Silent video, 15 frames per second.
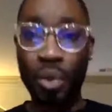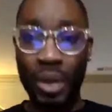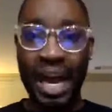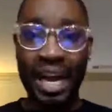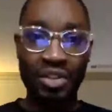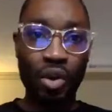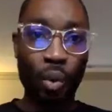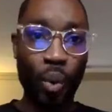
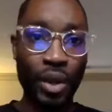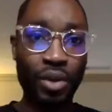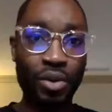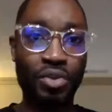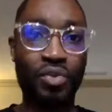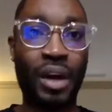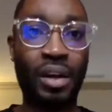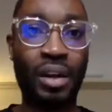You guys are
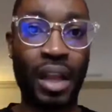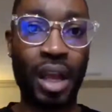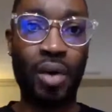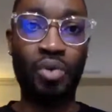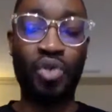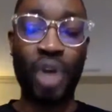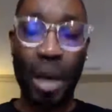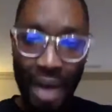winners right
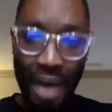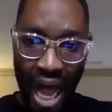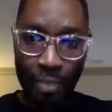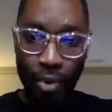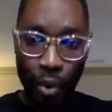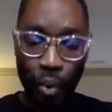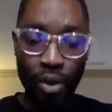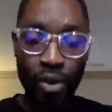now.
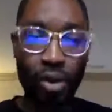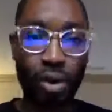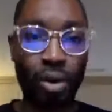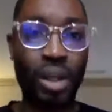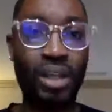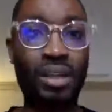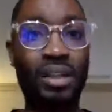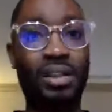Drop "I'm a
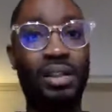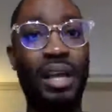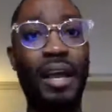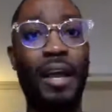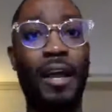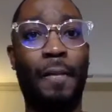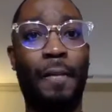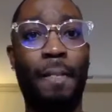winner" in the
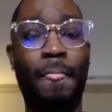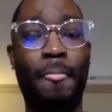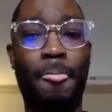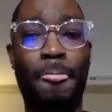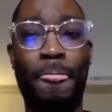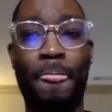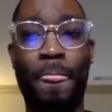chat.